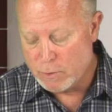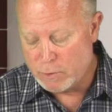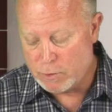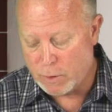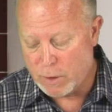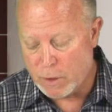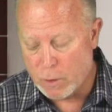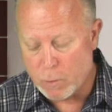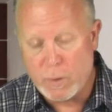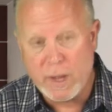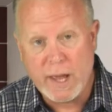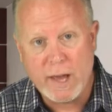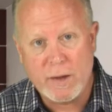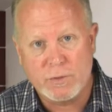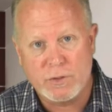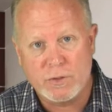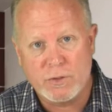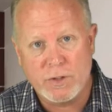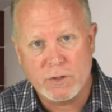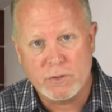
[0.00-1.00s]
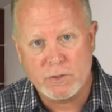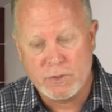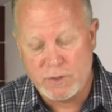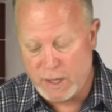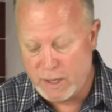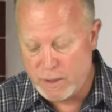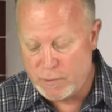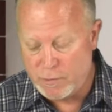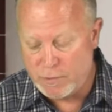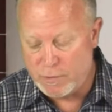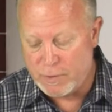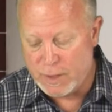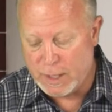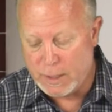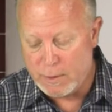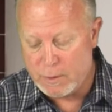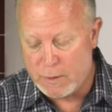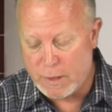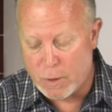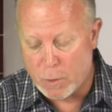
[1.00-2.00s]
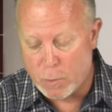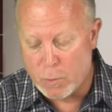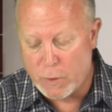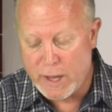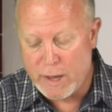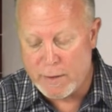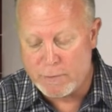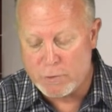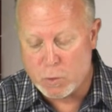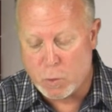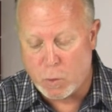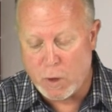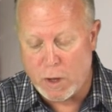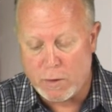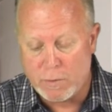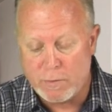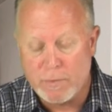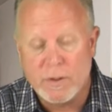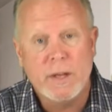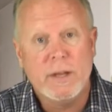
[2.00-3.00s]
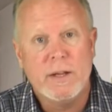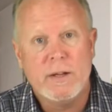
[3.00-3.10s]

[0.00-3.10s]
So here we have 16 feet, here we have 12,